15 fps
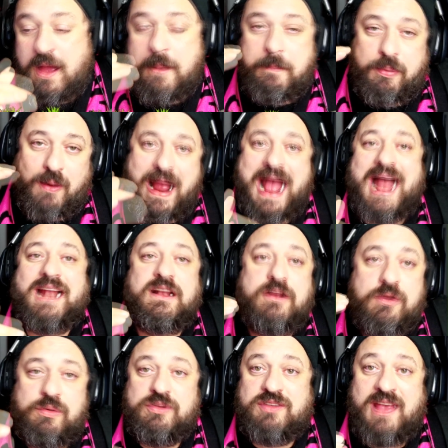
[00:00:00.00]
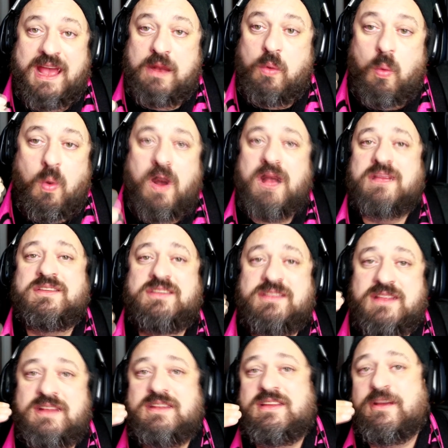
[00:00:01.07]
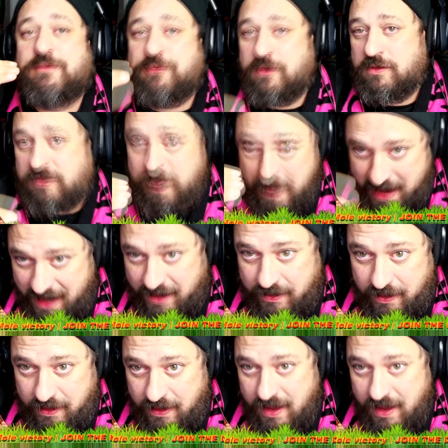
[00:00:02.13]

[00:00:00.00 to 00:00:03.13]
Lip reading: Brad Guzan was the difference maker.